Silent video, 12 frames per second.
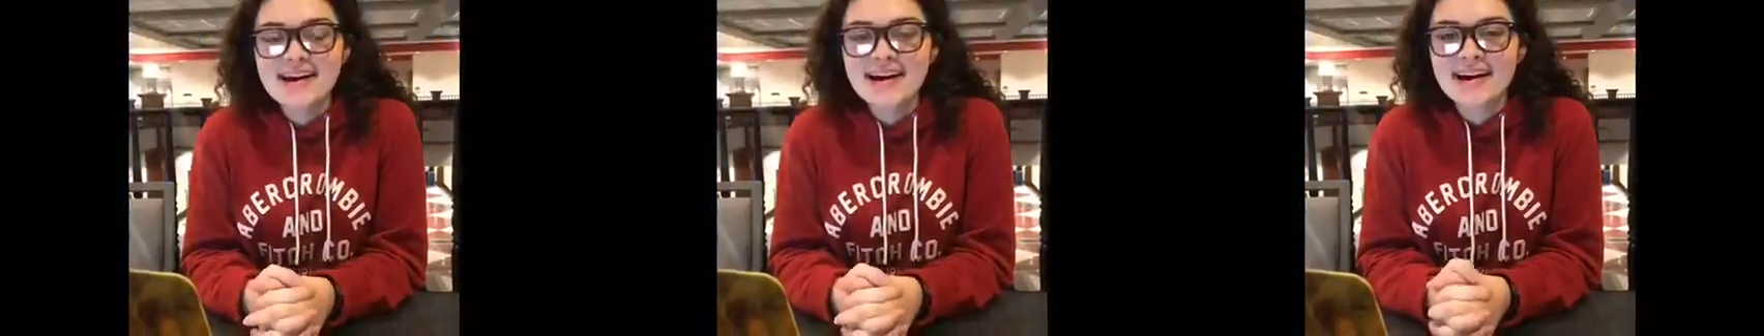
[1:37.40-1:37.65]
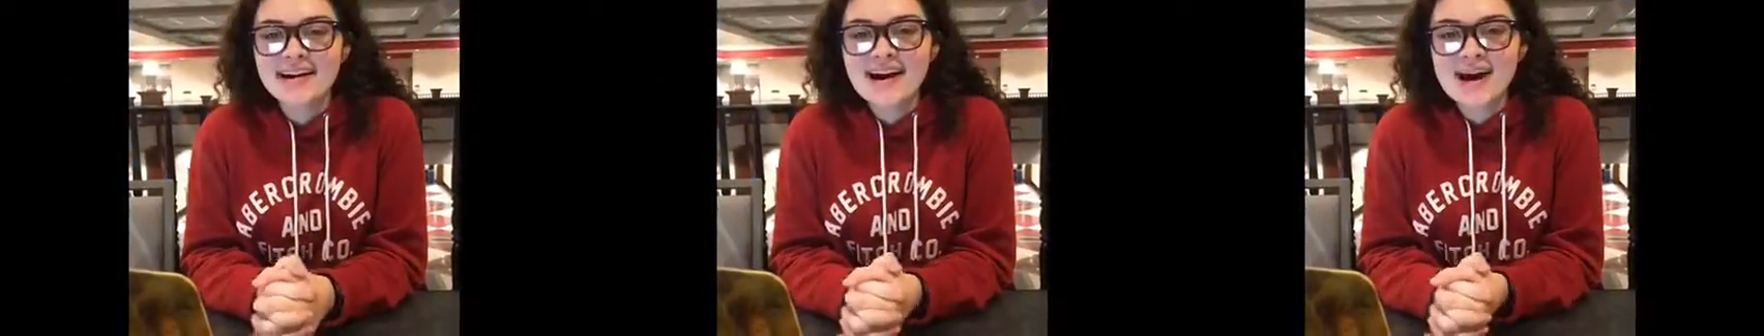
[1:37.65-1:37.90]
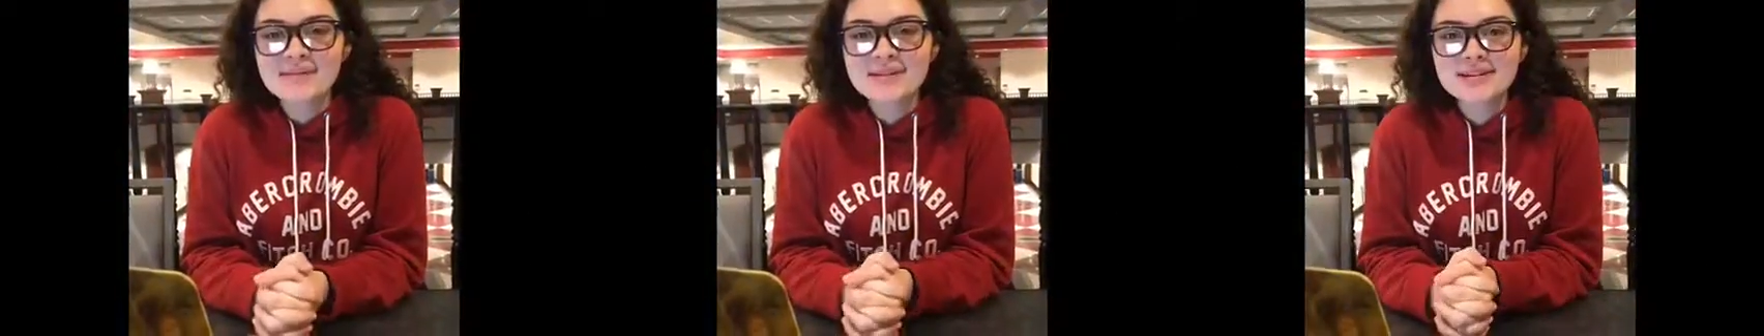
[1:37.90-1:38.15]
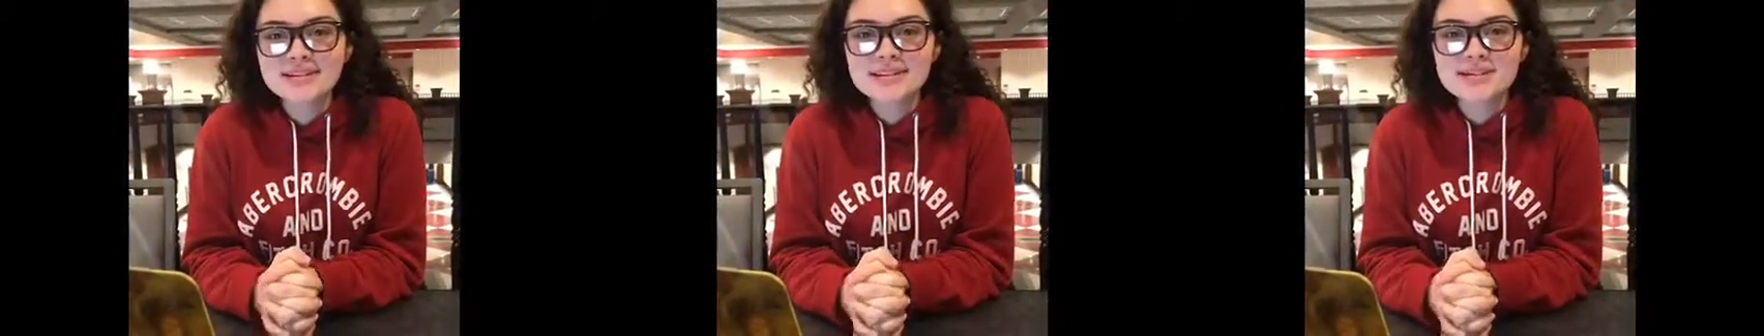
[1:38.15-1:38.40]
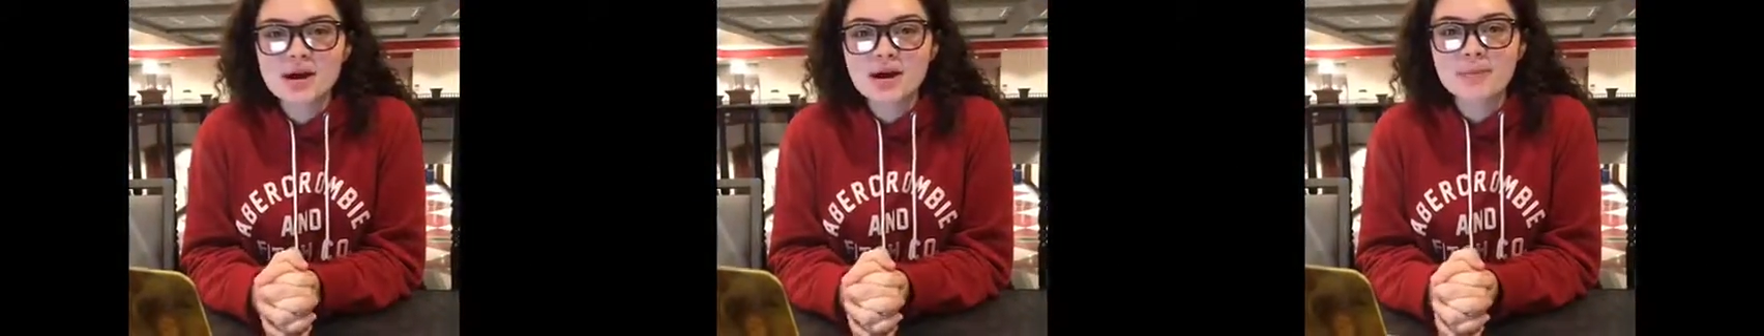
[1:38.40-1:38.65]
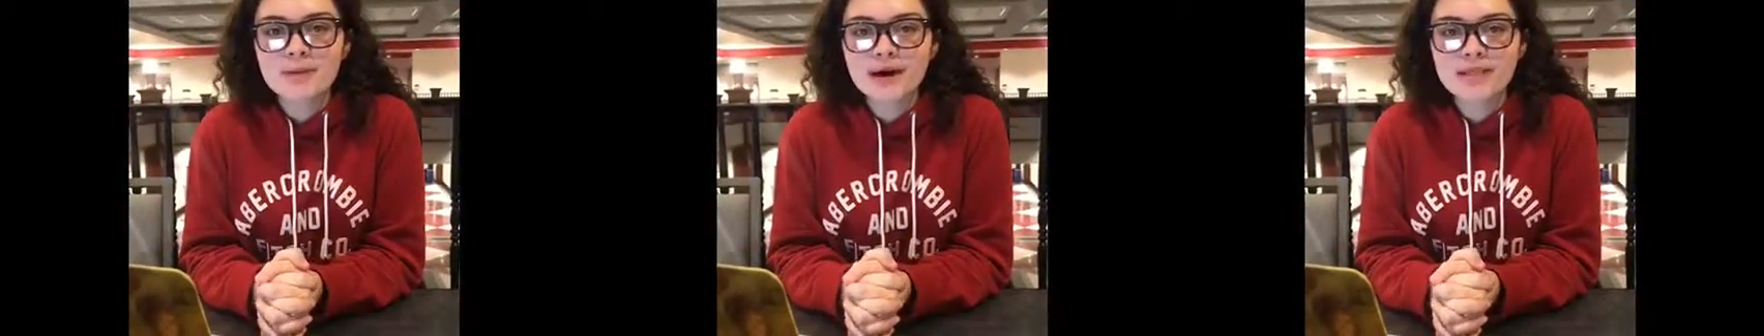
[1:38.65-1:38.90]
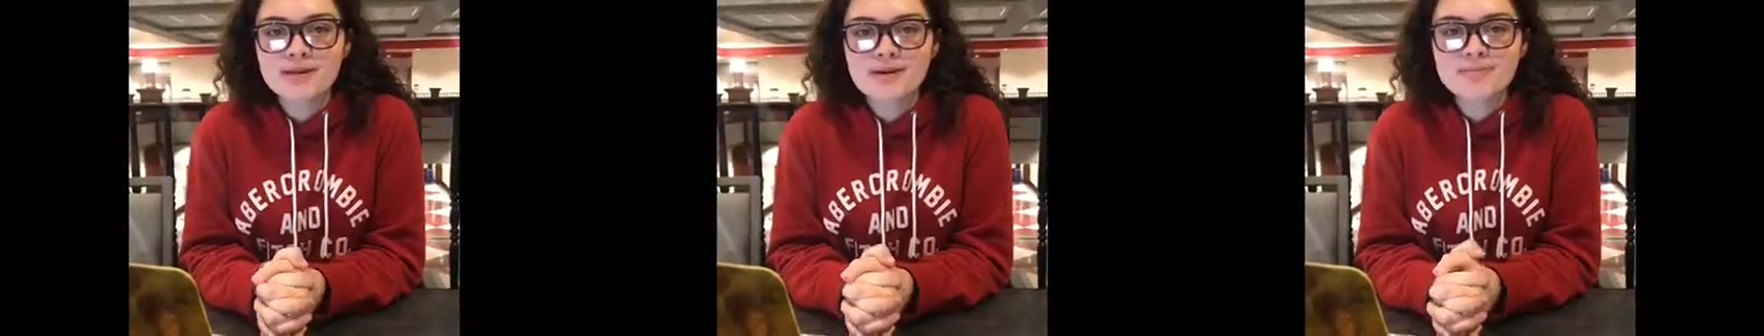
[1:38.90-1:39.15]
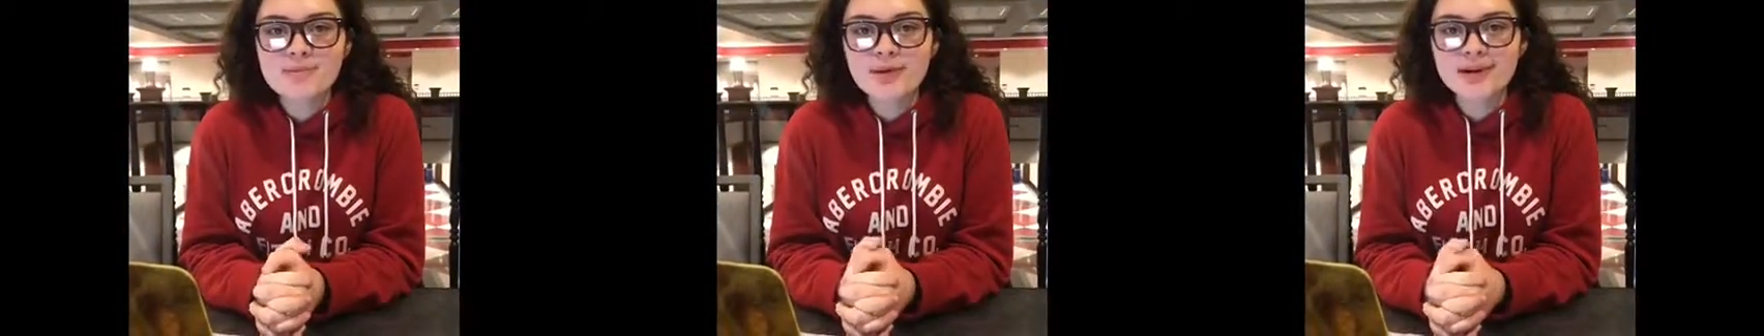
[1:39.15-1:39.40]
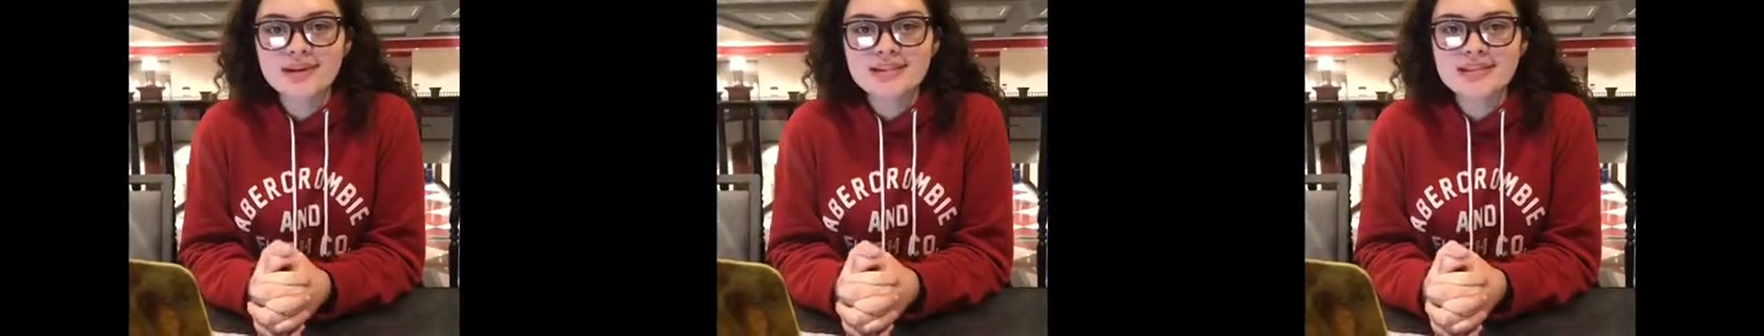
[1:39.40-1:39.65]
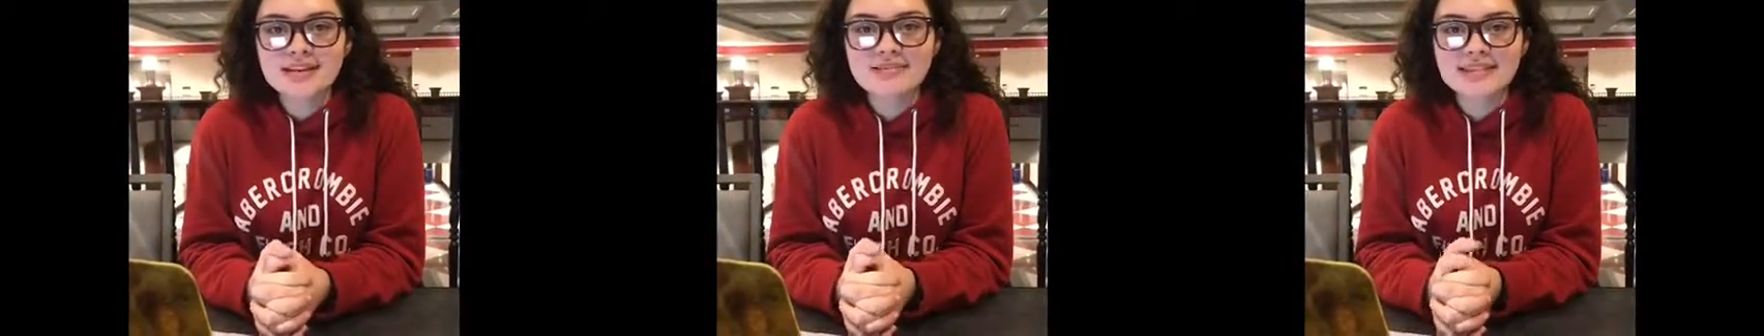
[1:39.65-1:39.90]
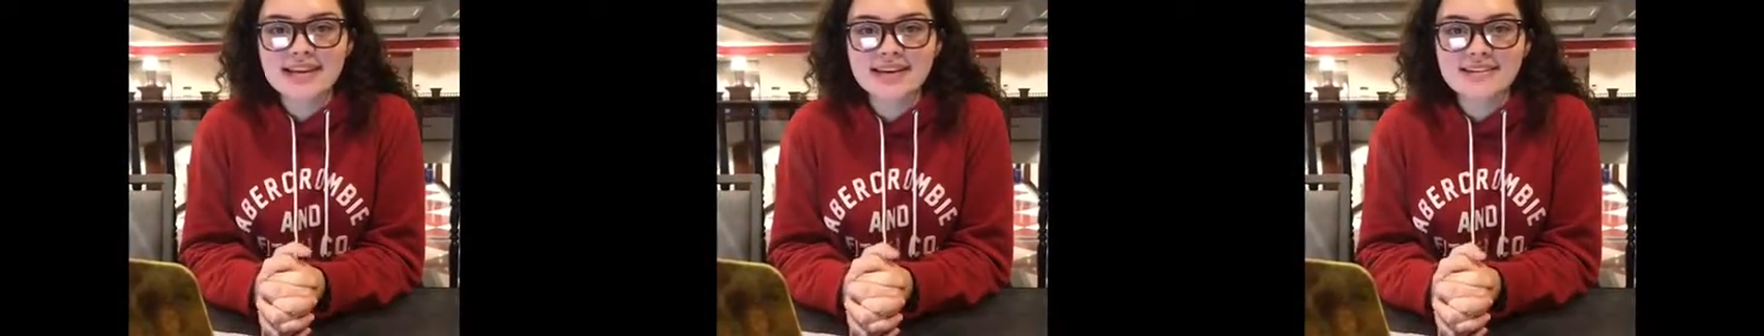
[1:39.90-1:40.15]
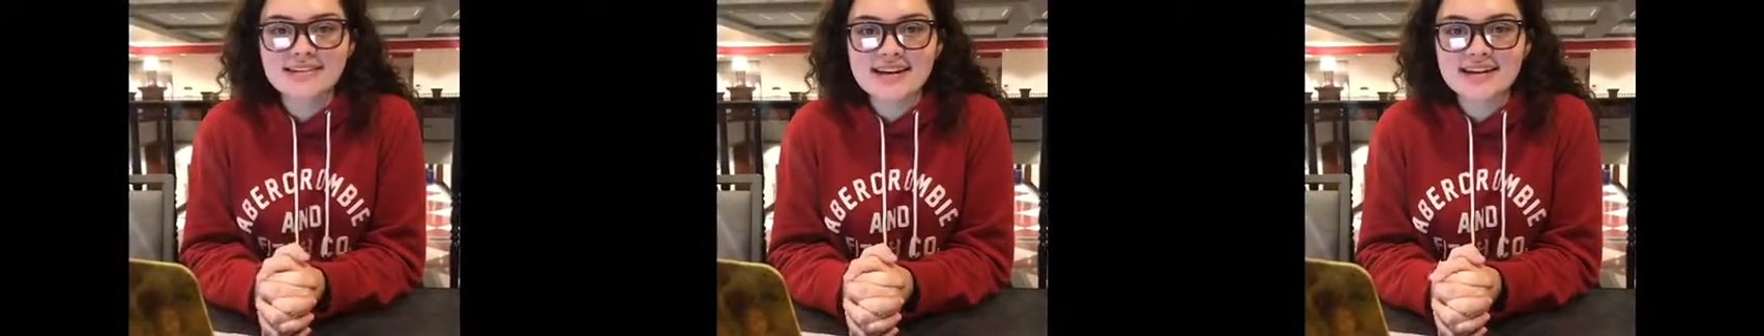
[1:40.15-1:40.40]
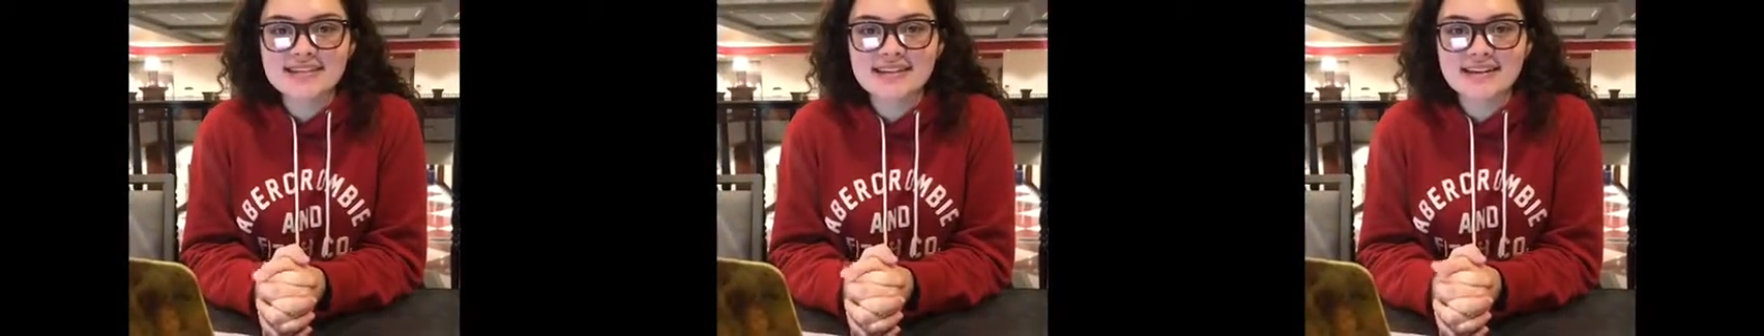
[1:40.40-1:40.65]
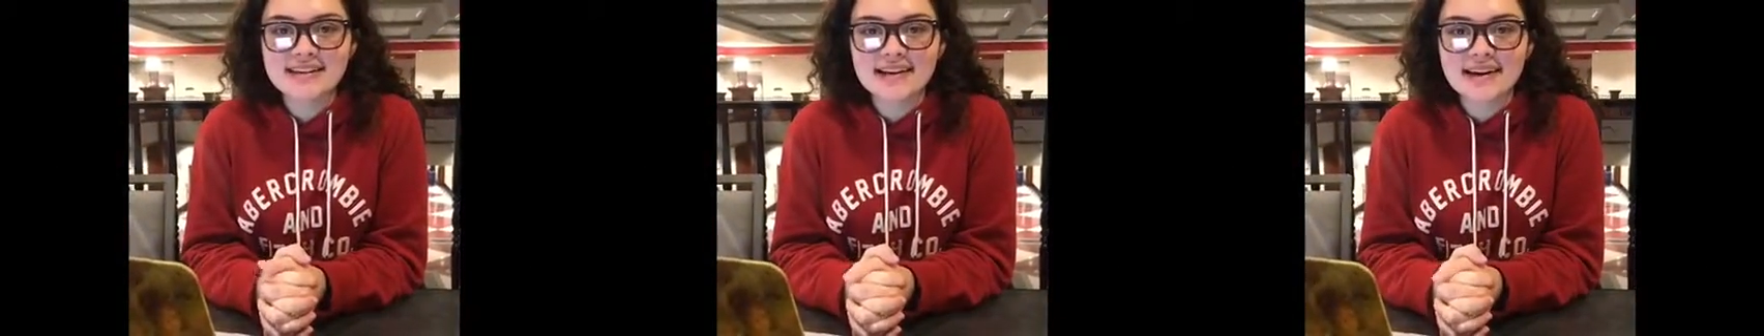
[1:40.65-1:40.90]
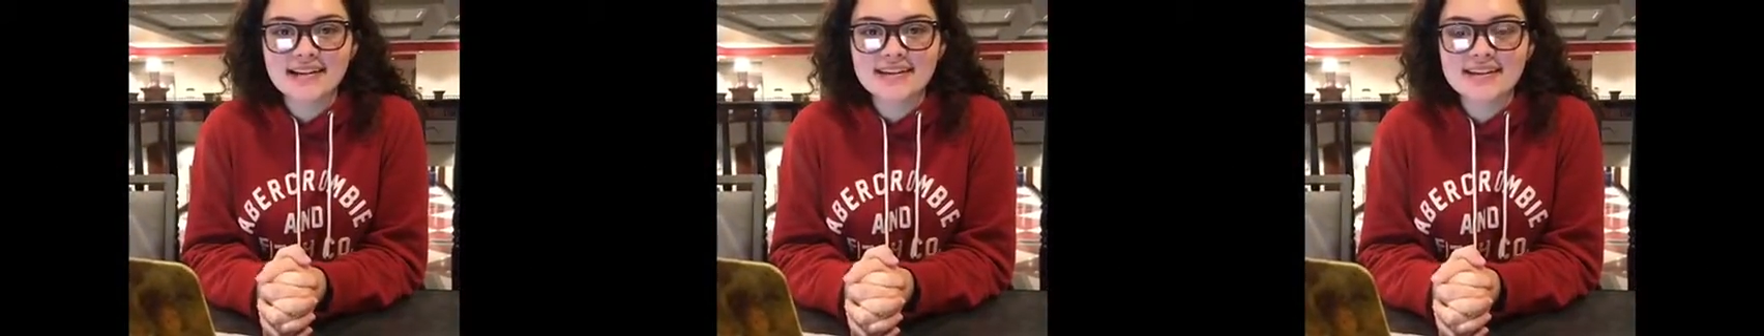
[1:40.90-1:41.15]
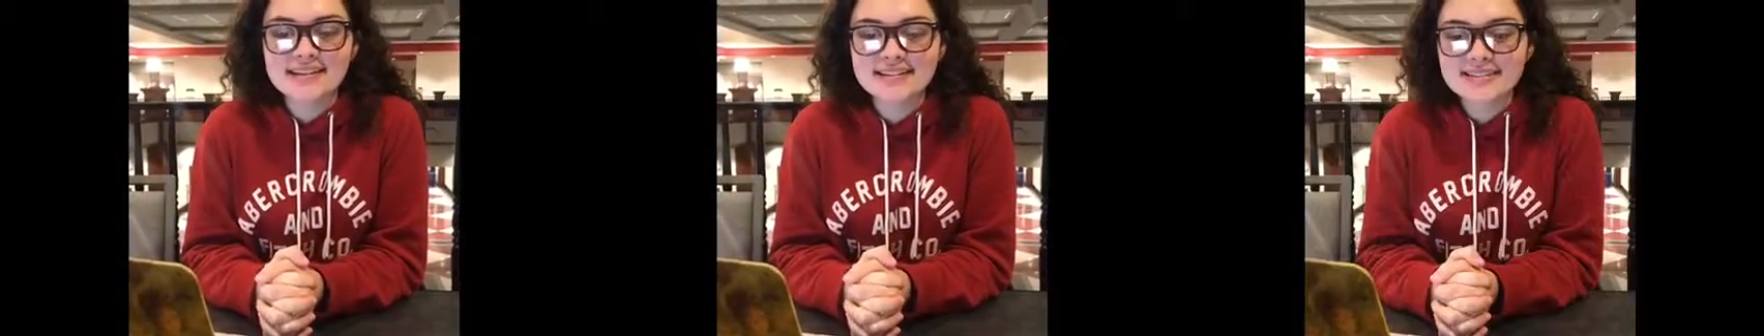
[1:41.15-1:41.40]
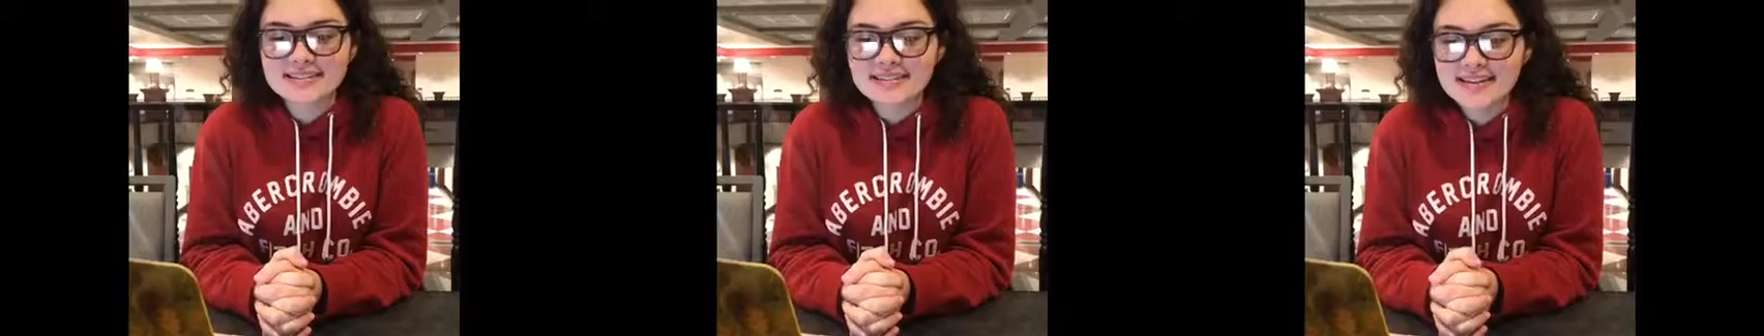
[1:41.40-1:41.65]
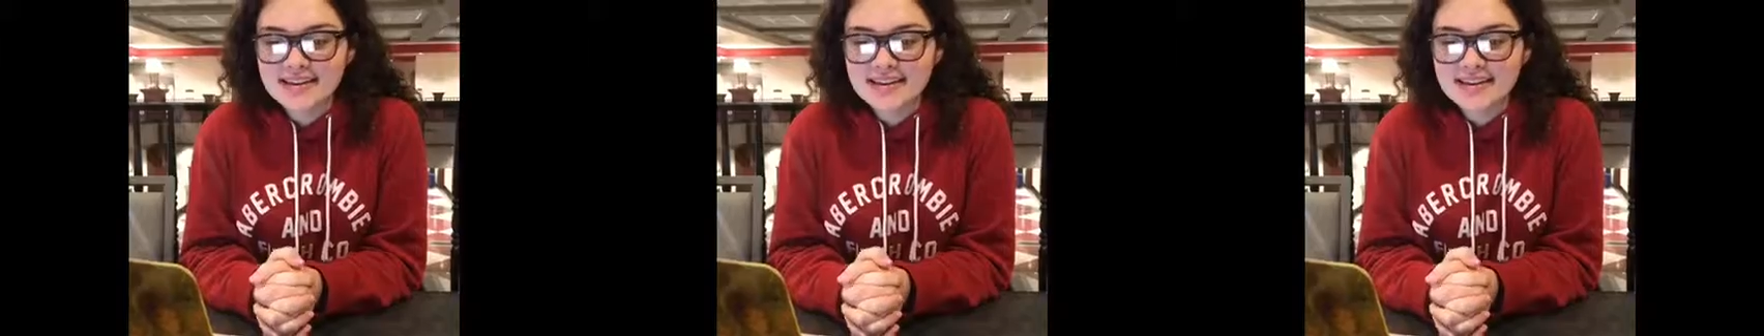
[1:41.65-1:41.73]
Hi, I'm going to talk about the importance of sanitizing areas.